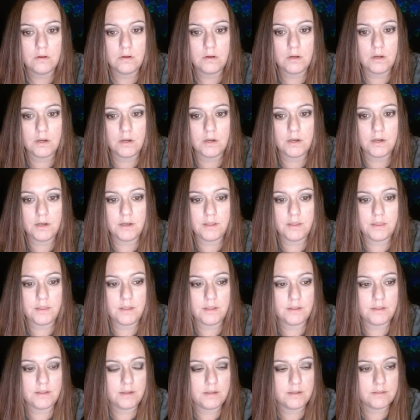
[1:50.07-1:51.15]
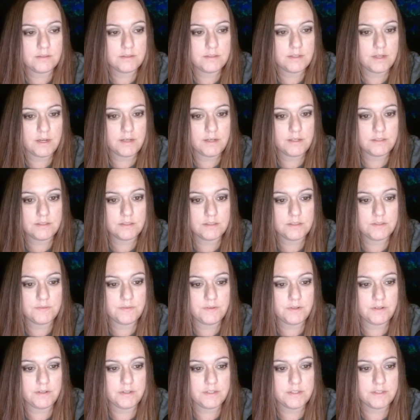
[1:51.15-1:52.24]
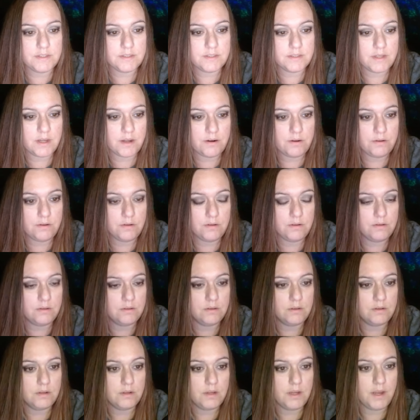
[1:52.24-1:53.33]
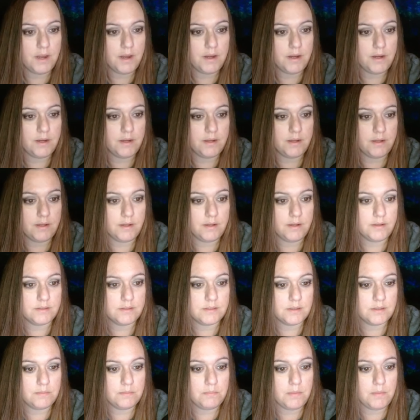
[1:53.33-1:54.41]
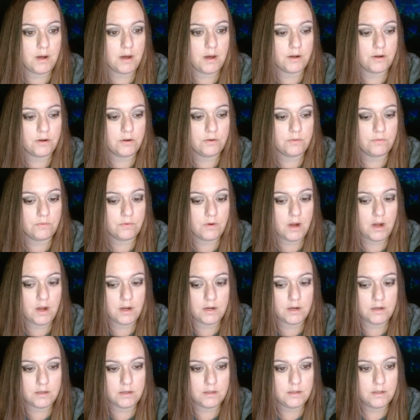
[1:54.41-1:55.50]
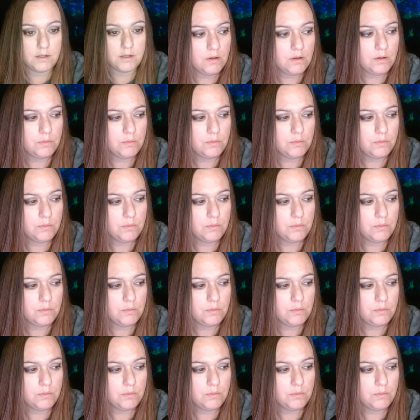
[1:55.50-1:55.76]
I think that's nice. It's very subtle. It's a modern rug.